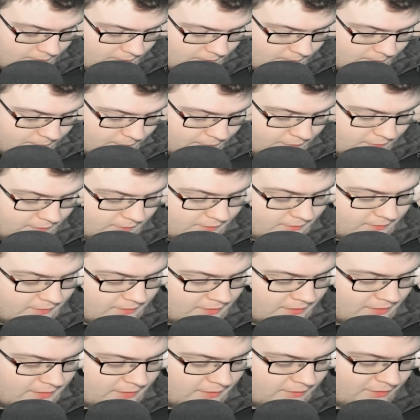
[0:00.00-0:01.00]
but
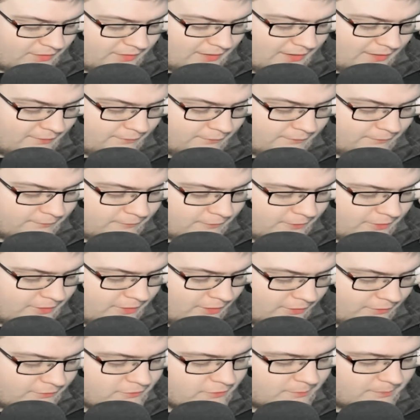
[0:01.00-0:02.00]
here I have
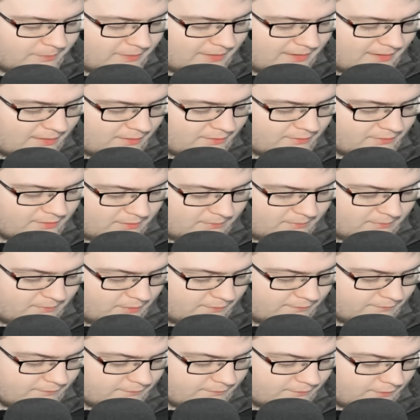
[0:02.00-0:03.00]
£300 a
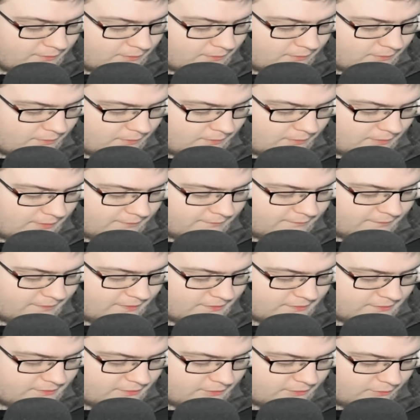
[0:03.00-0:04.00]
month
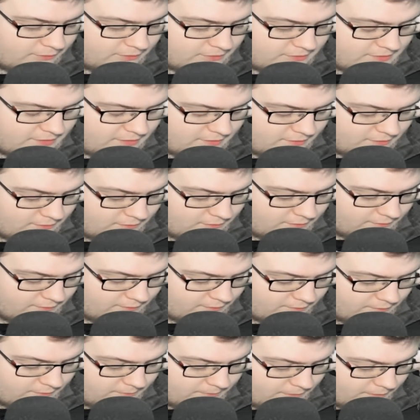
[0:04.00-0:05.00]
invested on the 2nd of
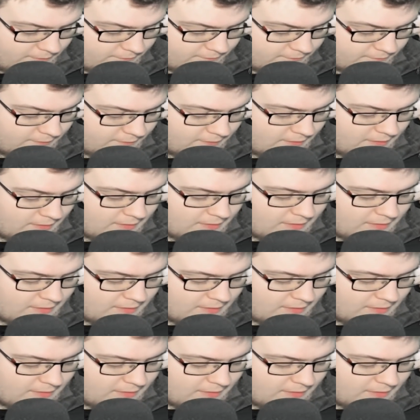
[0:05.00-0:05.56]
every month.